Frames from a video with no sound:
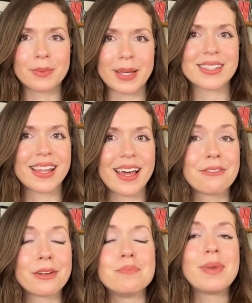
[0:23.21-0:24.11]
best
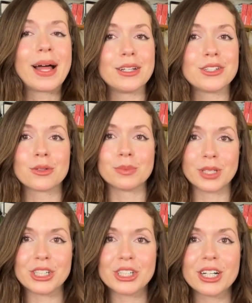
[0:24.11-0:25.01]
life and balance your
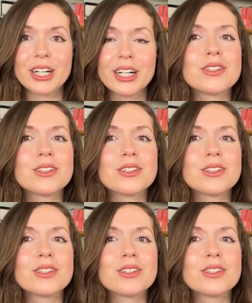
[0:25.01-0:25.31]
blood sugar.